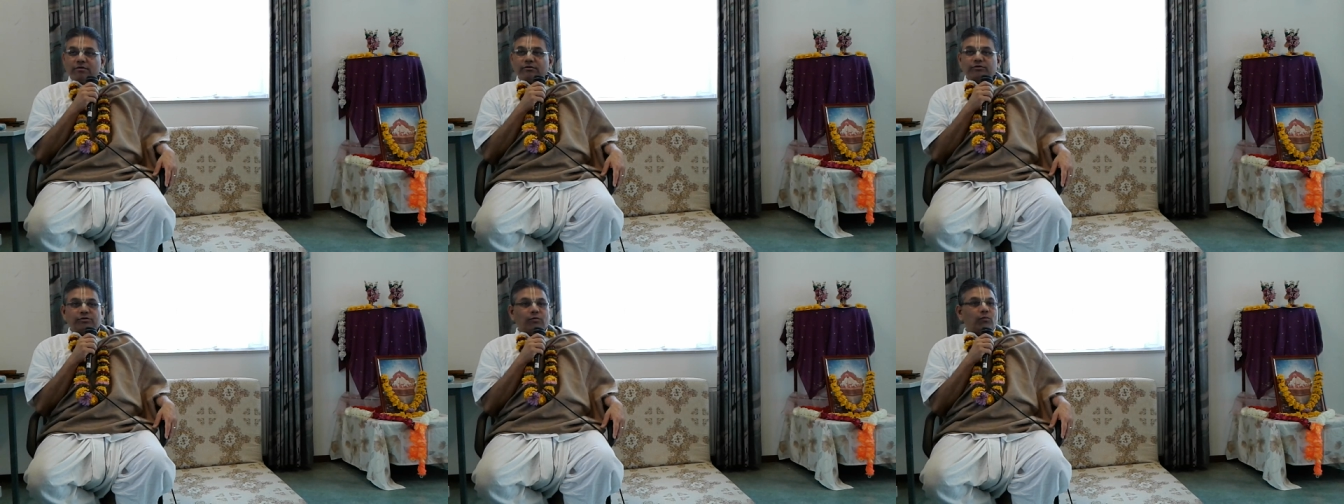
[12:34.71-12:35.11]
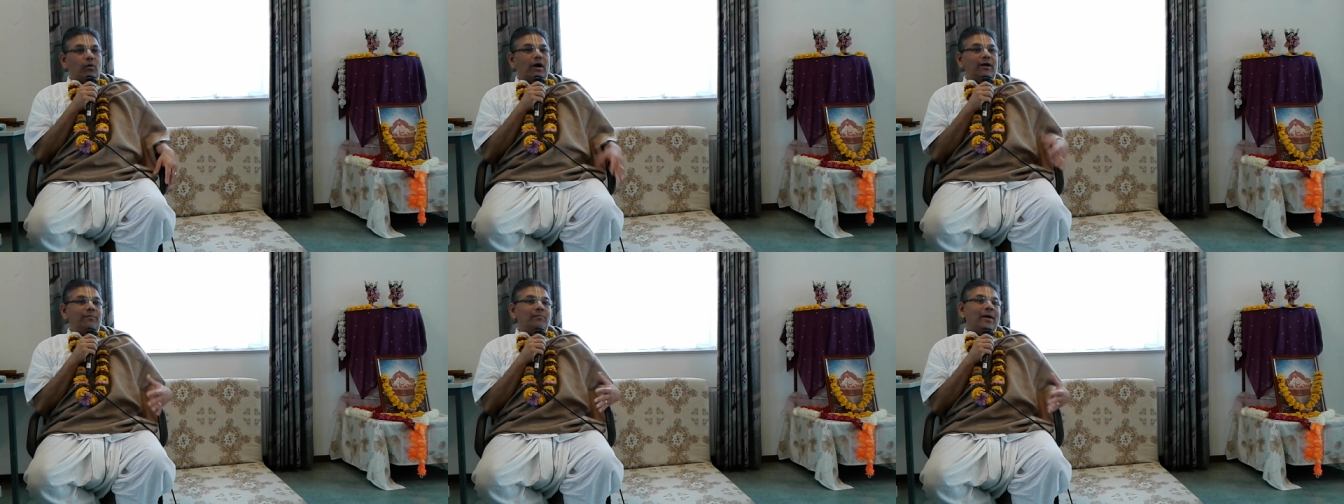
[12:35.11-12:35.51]
So
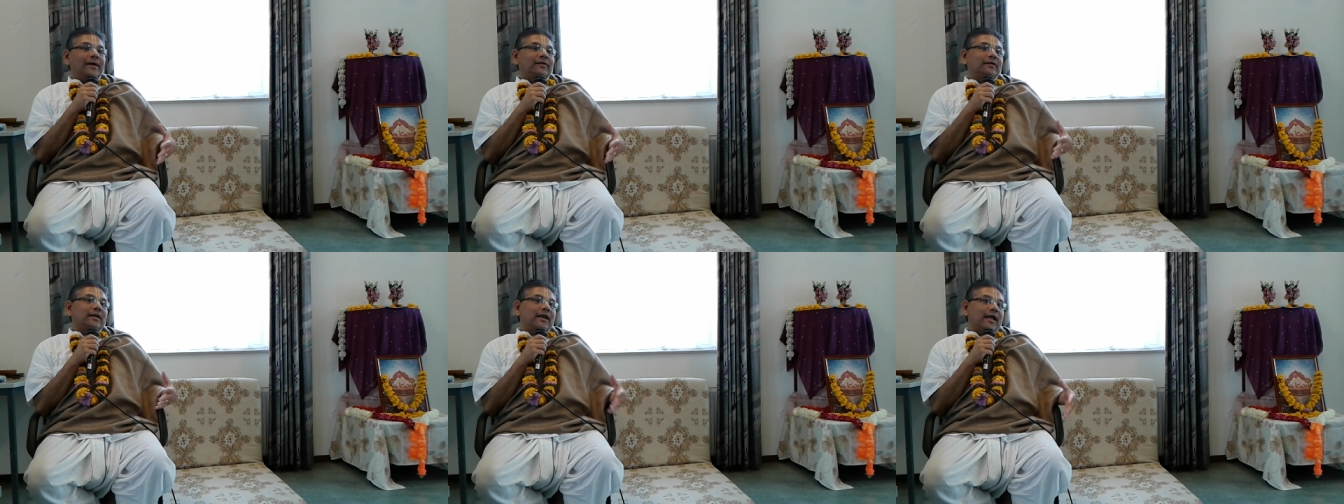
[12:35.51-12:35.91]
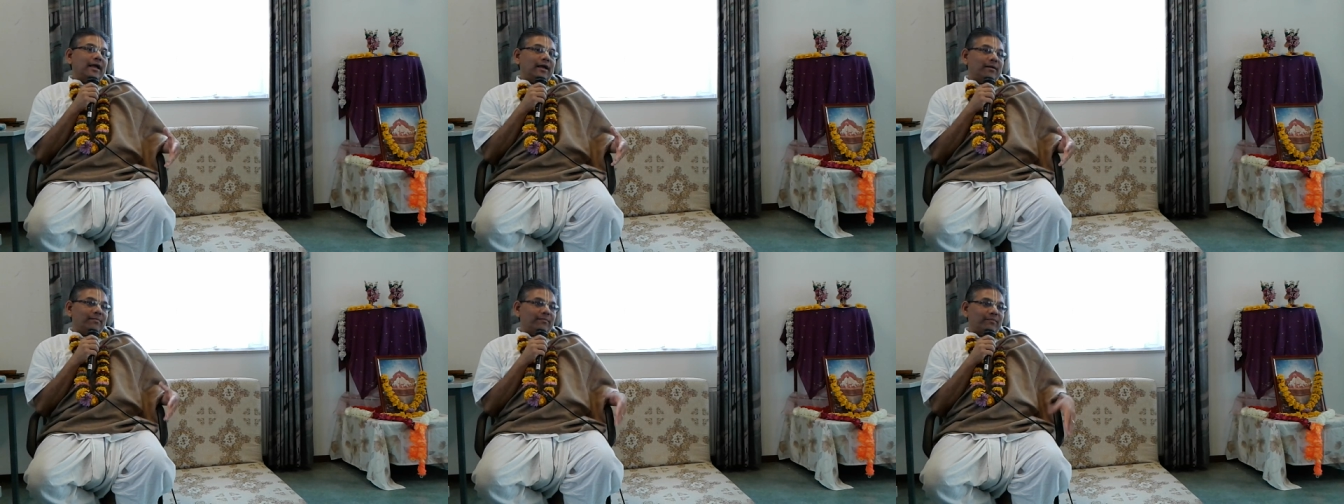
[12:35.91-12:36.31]
what better
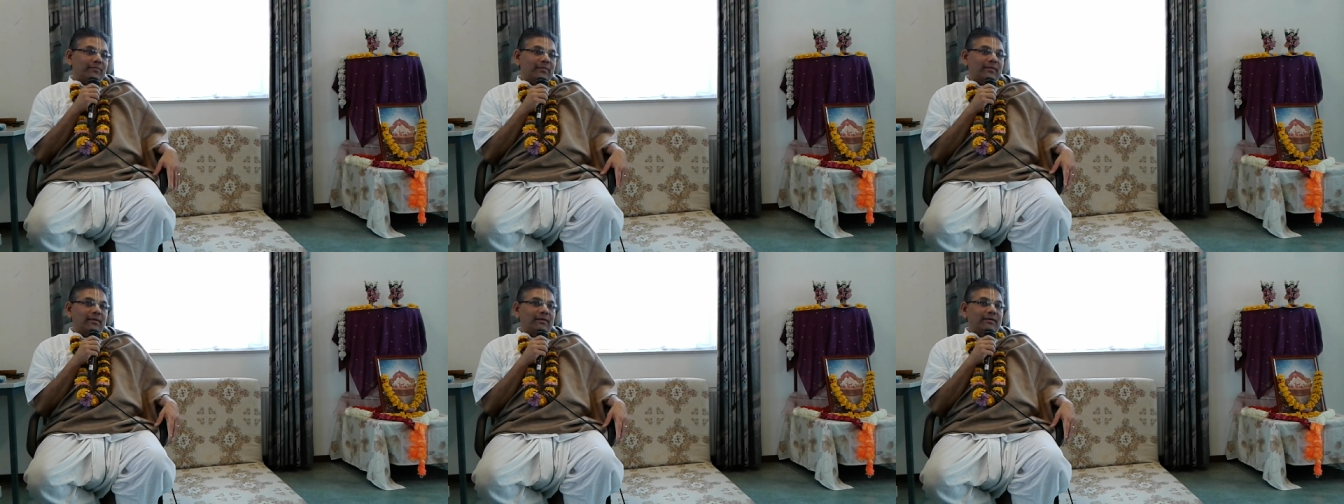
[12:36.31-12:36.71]
name,